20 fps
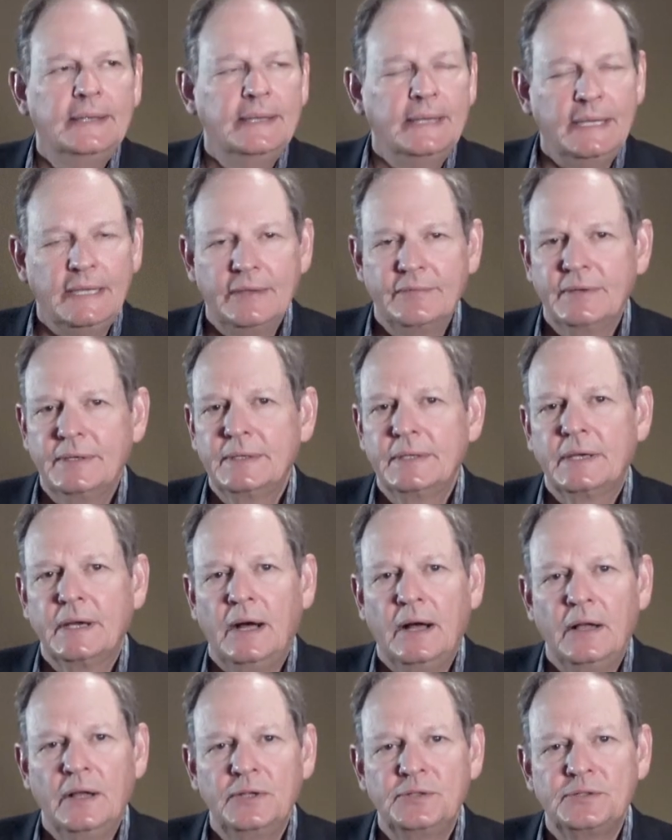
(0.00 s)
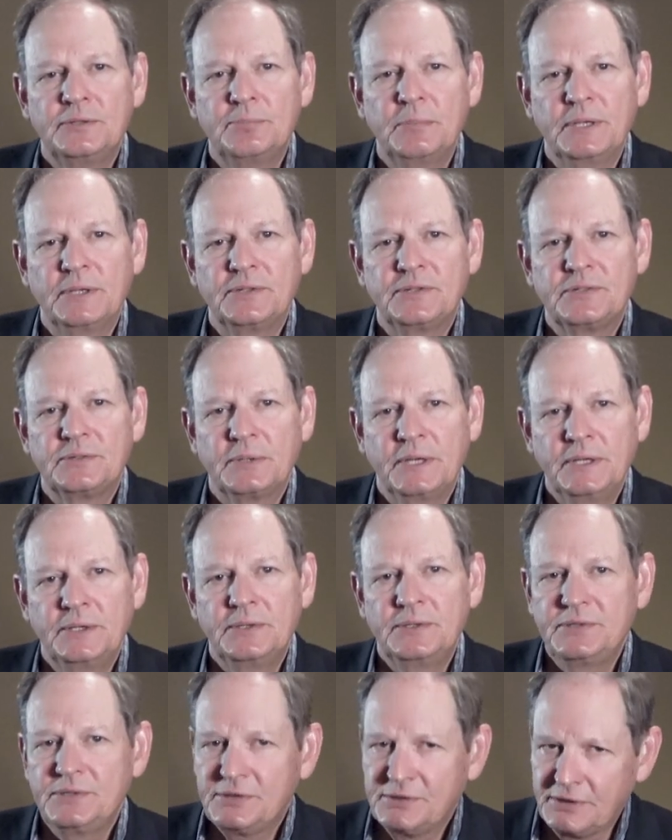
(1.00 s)
Even college
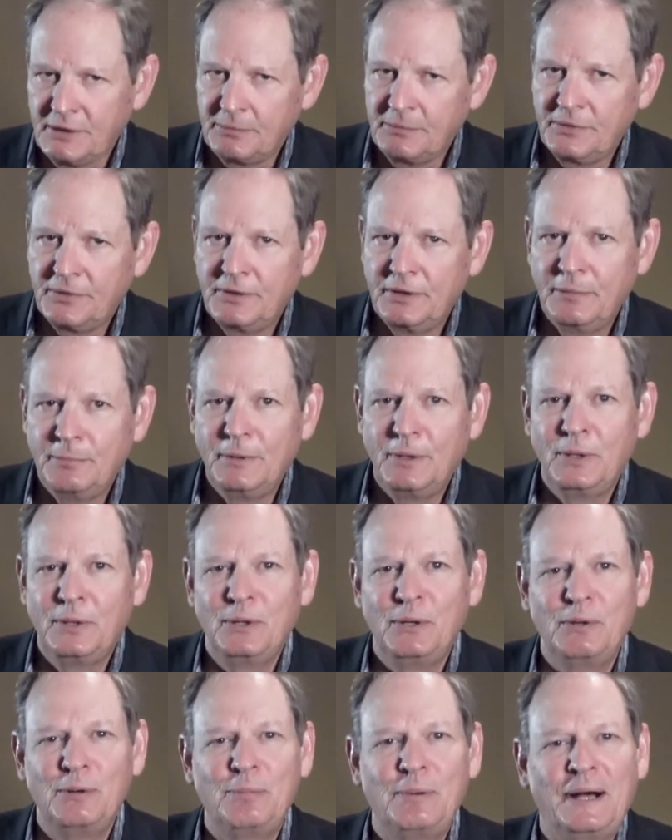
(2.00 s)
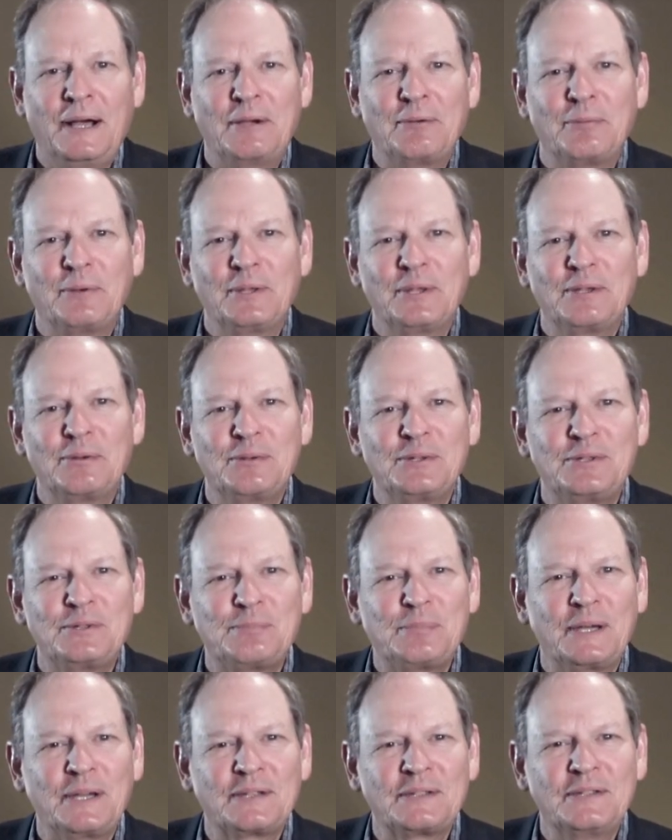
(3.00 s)
administrators, some of them whom I really
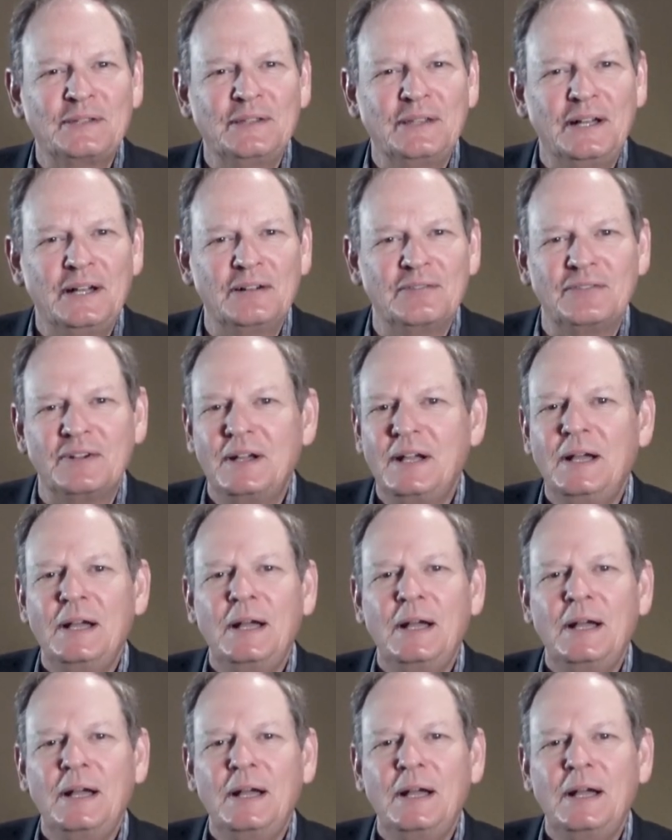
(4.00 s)
respect and love.